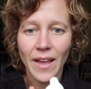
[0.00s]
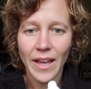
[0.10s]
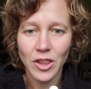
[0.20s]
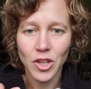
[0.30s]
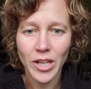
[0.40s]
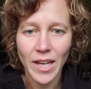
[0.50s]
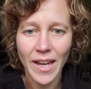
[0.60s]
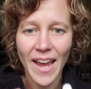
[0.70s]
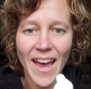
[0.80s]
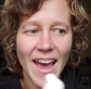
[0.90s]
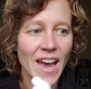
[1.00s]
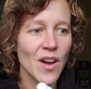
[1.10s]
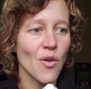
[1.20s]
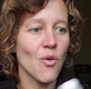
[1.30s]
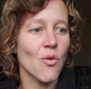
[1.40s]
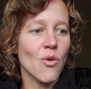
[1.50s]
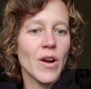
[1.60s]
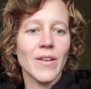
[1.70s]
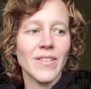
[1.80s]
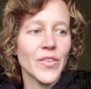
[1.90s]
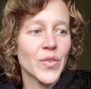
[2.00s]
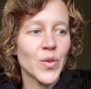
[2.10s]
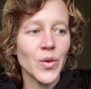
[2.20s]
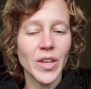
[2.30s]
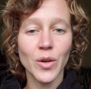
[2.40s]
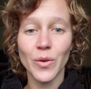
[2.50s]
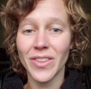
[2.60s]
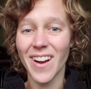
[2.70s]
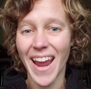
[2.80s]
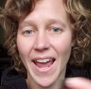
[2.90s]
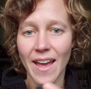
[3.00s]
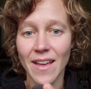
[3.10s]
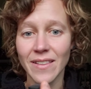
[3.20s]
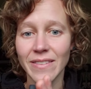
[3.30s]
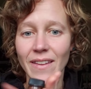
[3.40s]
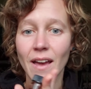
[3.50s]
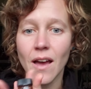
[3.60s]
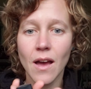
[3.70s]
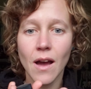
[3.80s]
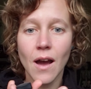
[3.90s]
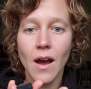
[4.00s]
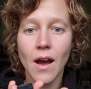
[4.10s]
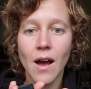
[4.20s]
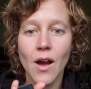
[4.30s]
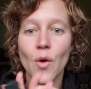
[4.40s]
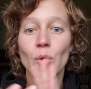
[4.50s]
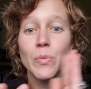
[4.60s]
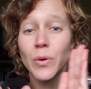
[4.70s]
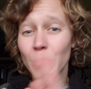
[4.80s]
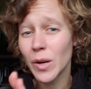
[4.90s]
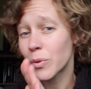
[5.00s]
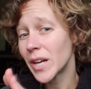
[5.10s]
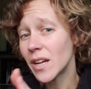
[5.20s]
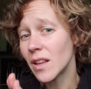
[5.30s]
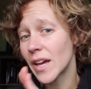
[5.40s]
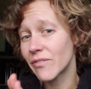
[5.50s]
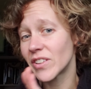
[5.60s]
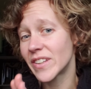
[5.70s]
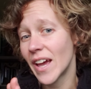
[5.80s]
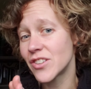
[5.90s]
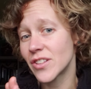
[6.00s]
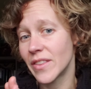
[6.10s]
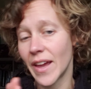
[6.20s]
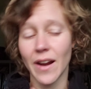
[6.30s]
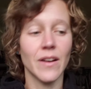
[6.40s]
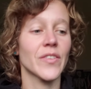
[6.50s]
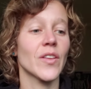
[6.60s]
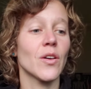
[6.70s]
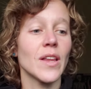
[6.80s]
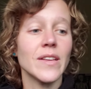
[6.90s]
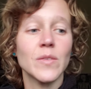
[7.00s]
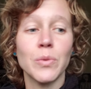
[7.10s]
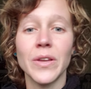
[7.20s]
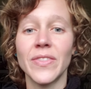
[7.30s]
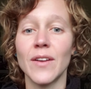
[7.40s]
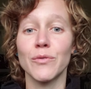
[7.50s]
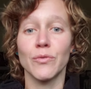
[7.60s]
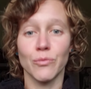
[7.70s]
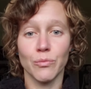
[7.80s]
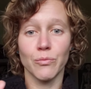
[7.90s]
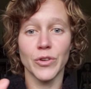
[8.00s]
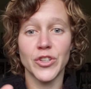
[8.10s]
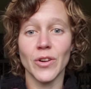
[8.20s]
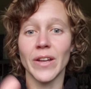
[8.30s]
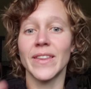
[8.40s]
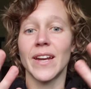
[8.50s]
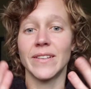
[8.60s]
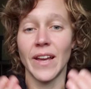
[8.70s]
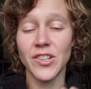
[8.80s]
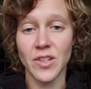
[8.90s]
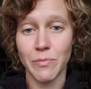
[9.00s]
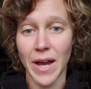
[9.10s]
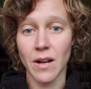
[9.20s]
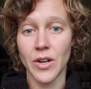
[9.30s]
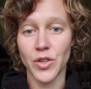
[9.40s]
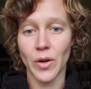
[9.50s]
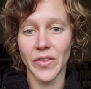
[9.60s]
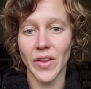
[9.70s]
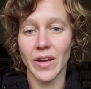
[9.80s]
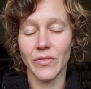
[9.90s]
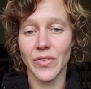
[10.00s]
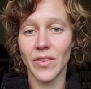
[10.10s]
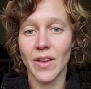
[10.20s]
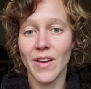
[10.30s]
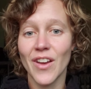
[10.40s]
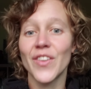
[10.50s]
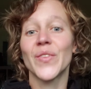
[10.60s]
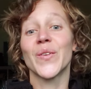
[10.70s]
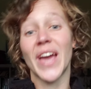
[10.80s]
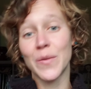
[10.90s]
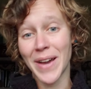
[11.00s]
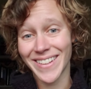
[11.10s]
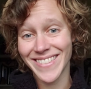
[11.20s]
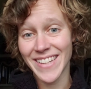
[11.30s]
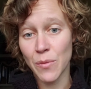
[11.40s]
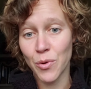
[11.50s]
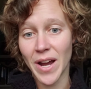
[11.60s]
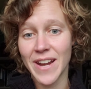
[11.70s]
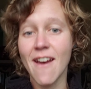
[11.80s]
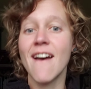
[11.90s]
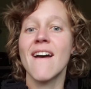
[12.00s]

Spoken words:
and looking at or soothing with our hands, we are putting a lot of attention there. So let's redirect that attention back onto ourselves. So again, back to step one,